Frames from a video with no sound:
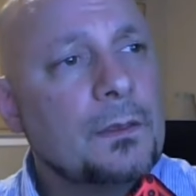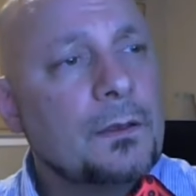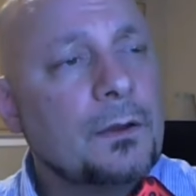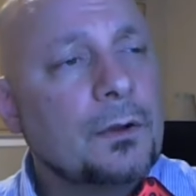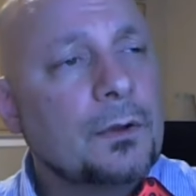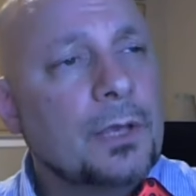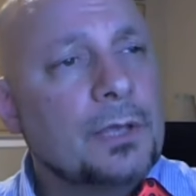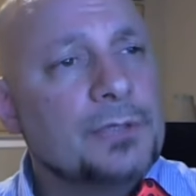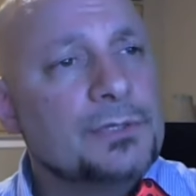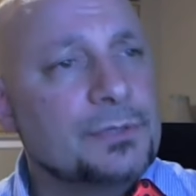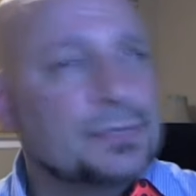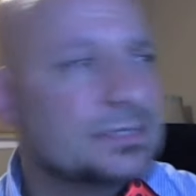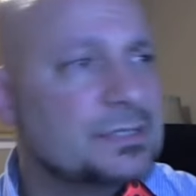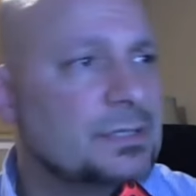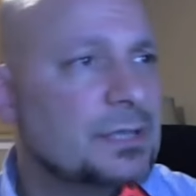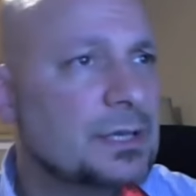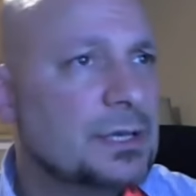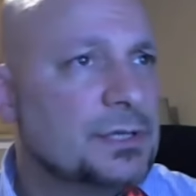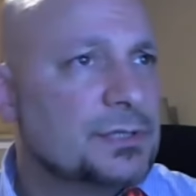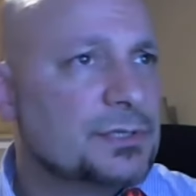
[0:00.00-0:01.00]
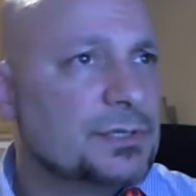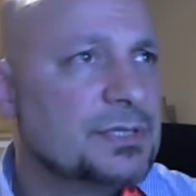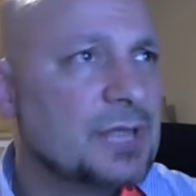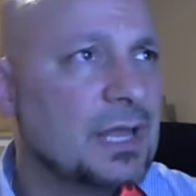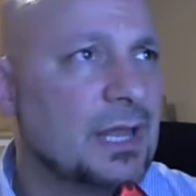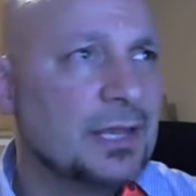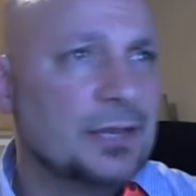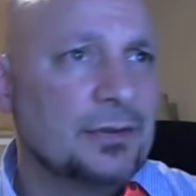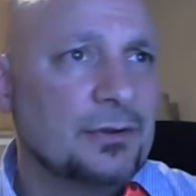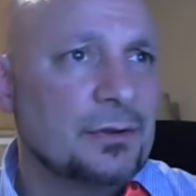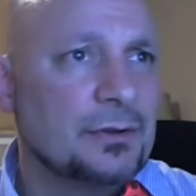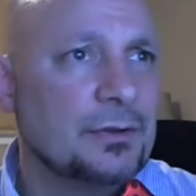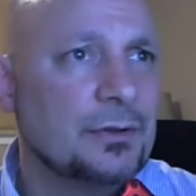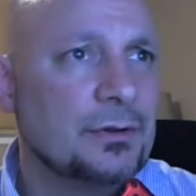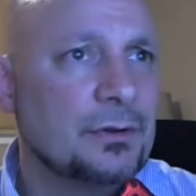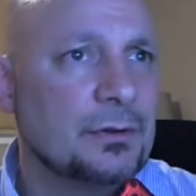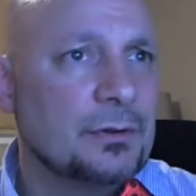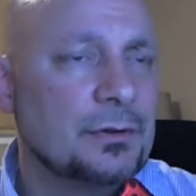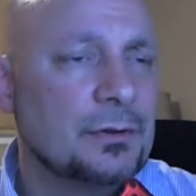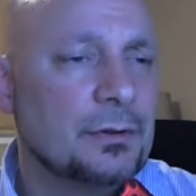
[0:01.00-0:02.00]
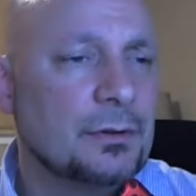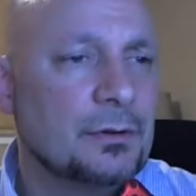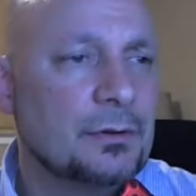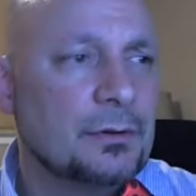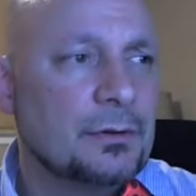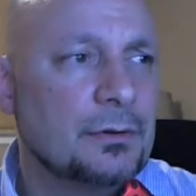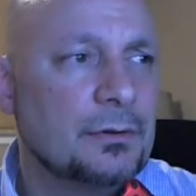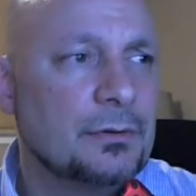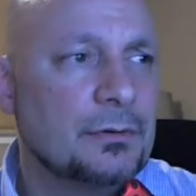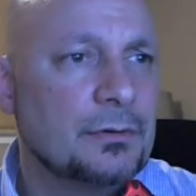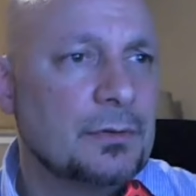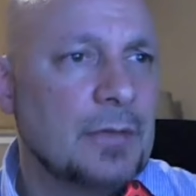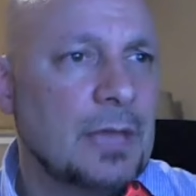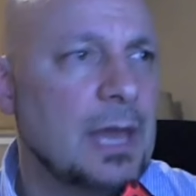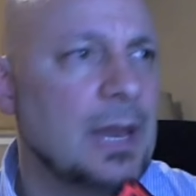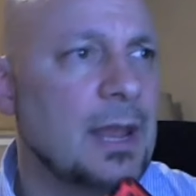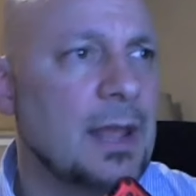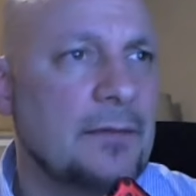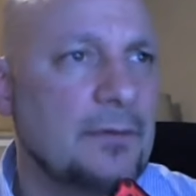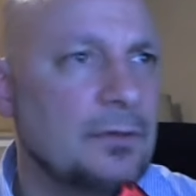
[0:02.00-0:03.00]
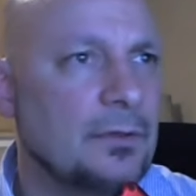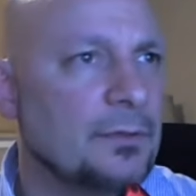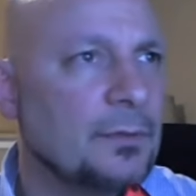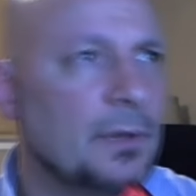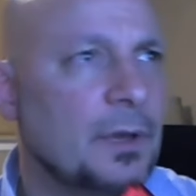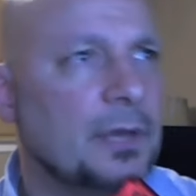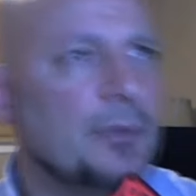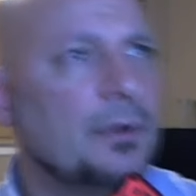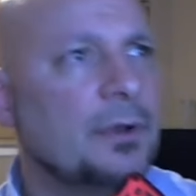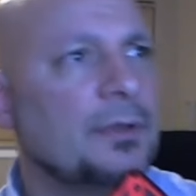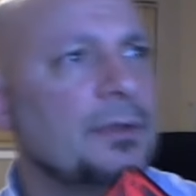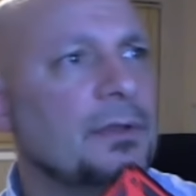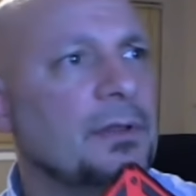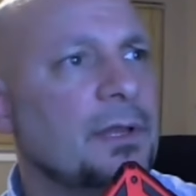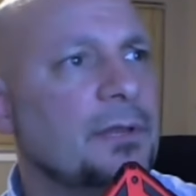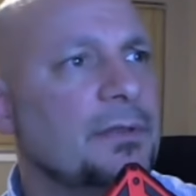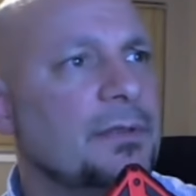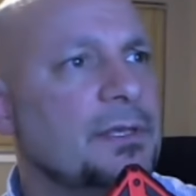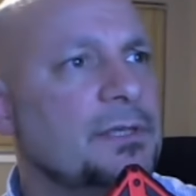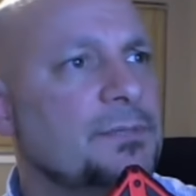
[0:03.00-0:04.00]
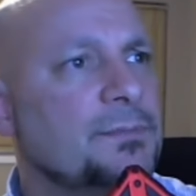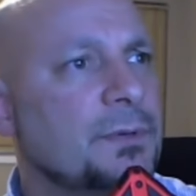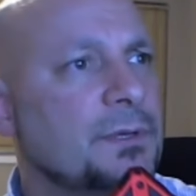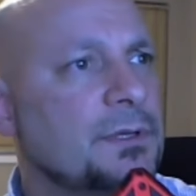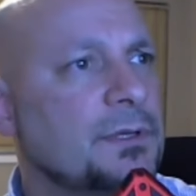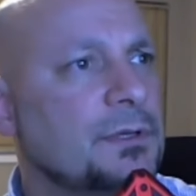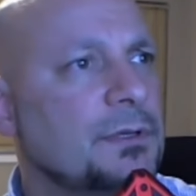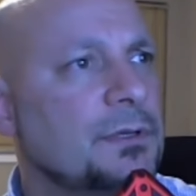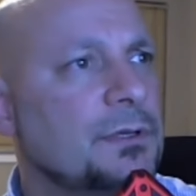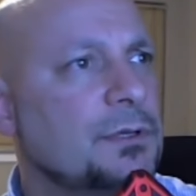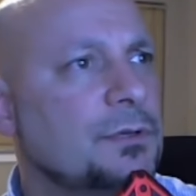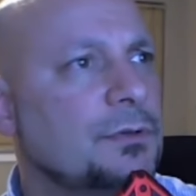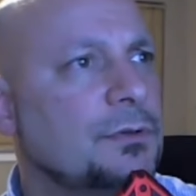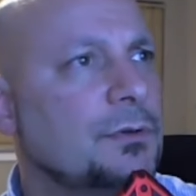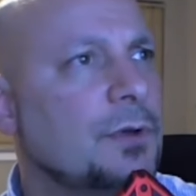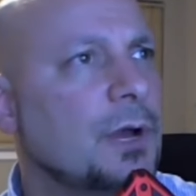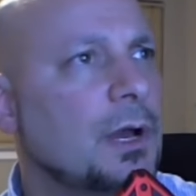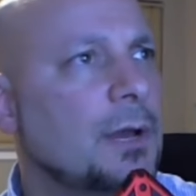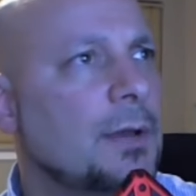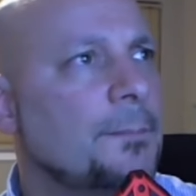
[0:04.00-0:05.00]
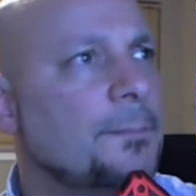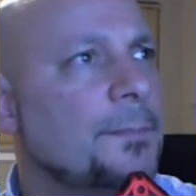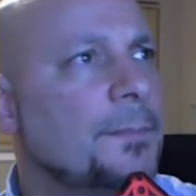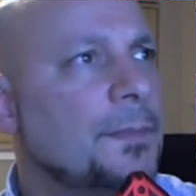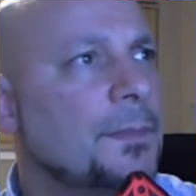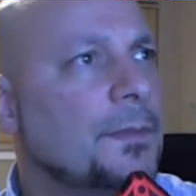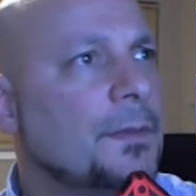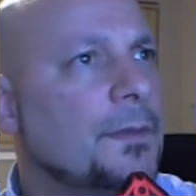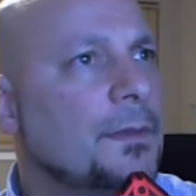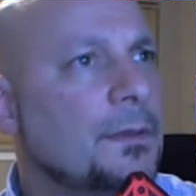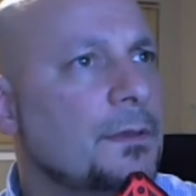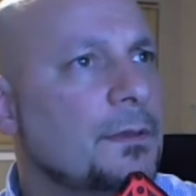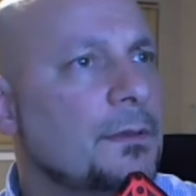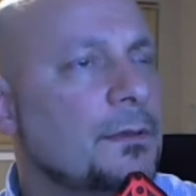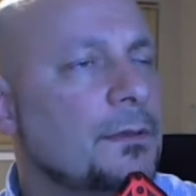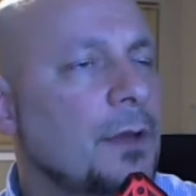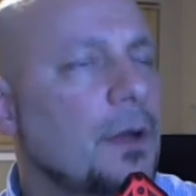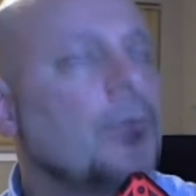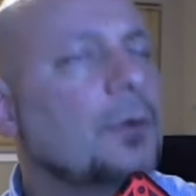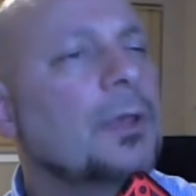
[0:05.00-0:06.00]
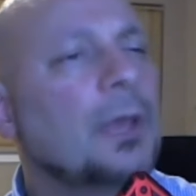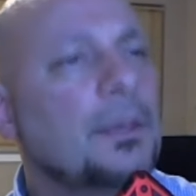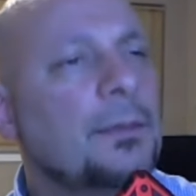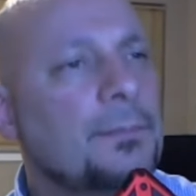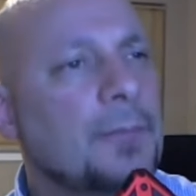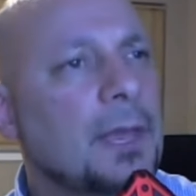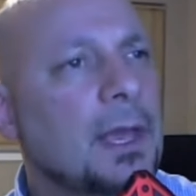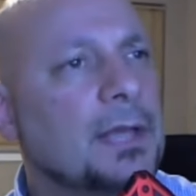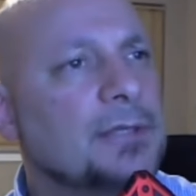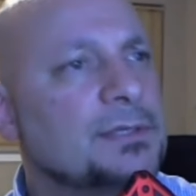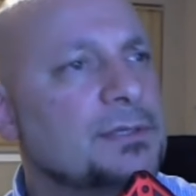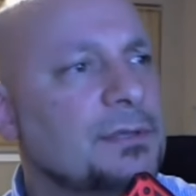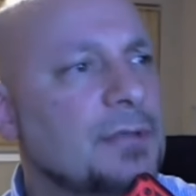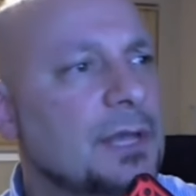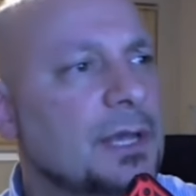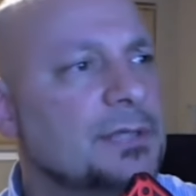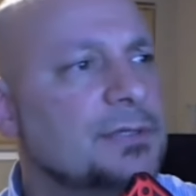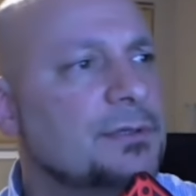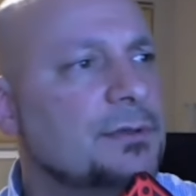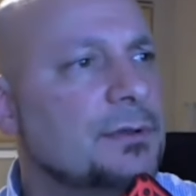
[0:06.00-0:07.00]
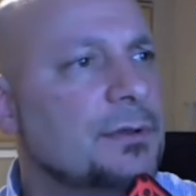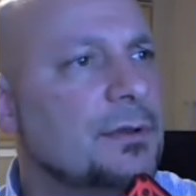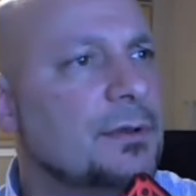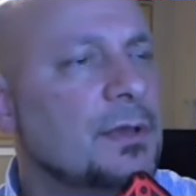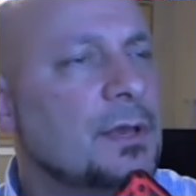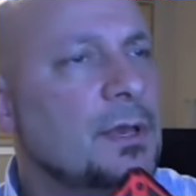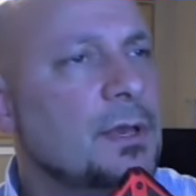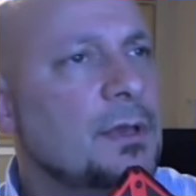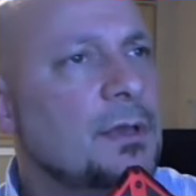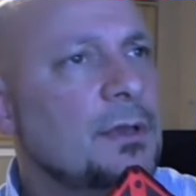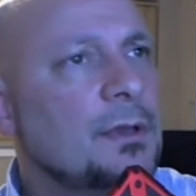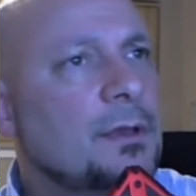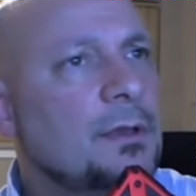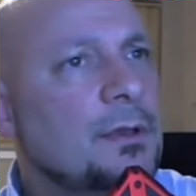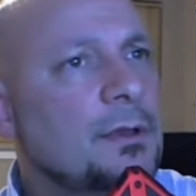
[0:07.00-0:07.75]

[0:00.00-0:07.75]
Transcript: Okay. So so it's not like you're you're you're got to have all the money or anything like this, but you. Um, no, no, no. Okay. Excellent. No, excellent. Doesn't matter.